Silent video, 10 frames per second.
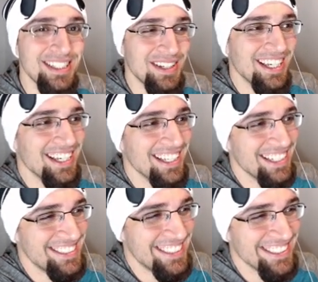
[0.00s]

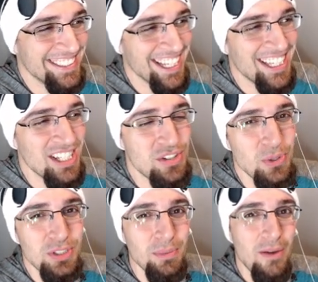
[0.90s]
to, to get the
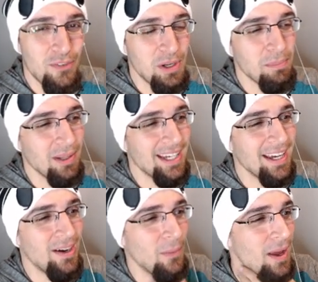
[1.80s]
jewels on my free-to-play
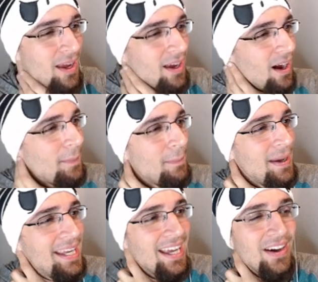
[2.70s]
account. On my
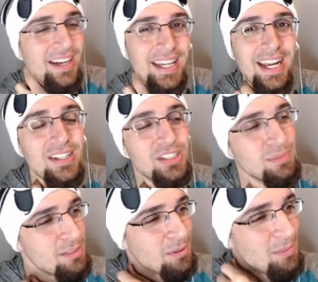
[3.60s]
main account, I didn't care too
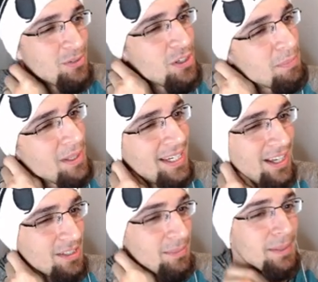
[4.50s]
much, but my free-to-play
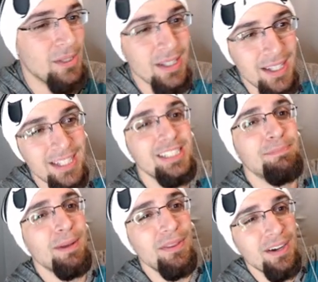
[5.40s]
account, I'm like,
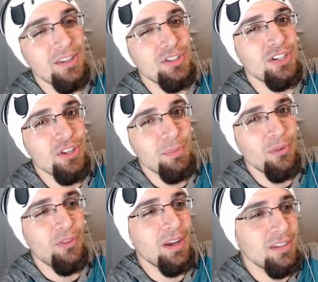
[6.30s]
spend the 100, jump
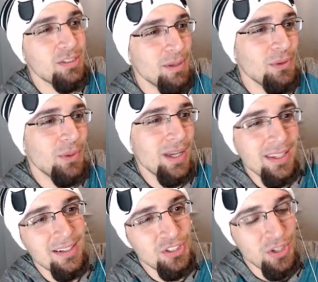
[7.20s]
over there, spend the week
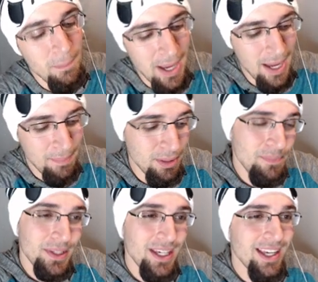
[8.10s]
there, and jump back.
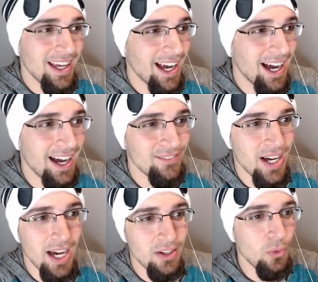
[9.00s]
But um,
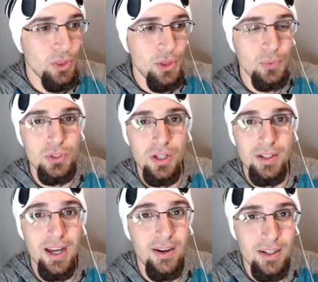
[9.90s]
I don't know what the rules are
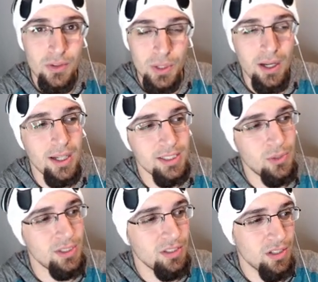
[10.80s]
now. I don't know what the
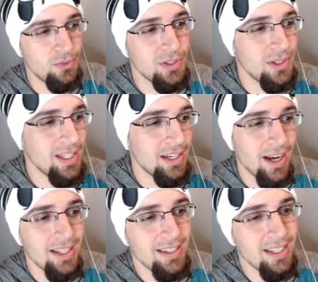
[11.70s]
consequences are for doing that or
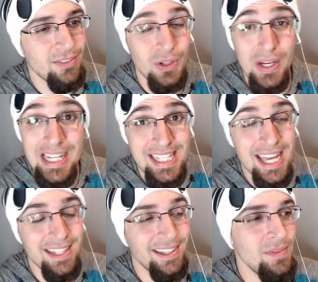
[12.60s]
anything, if there is
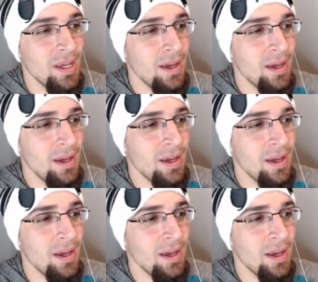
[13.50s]
any.